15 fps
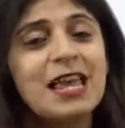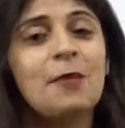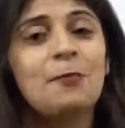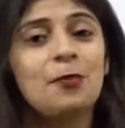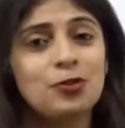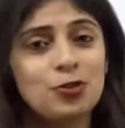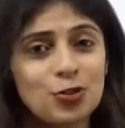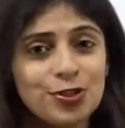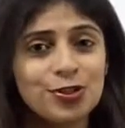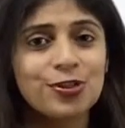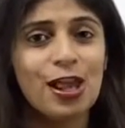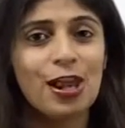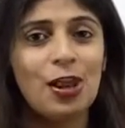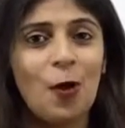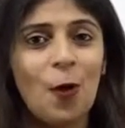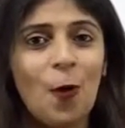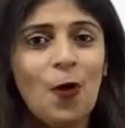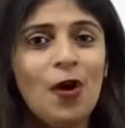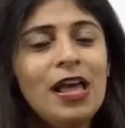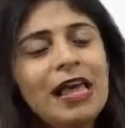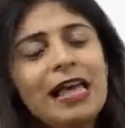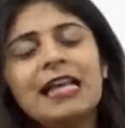temperatures are
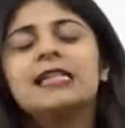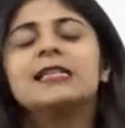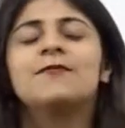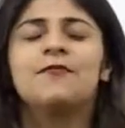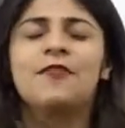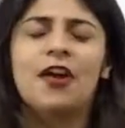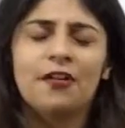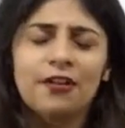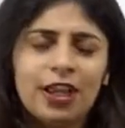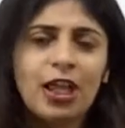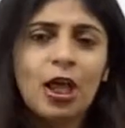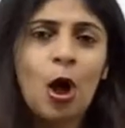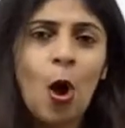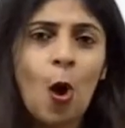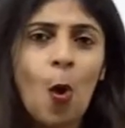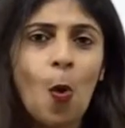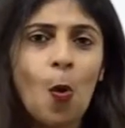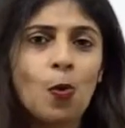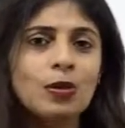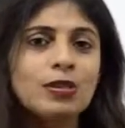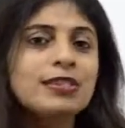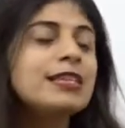low, it's very
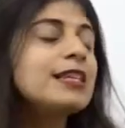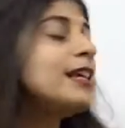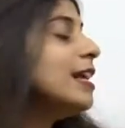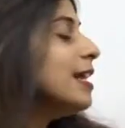cold,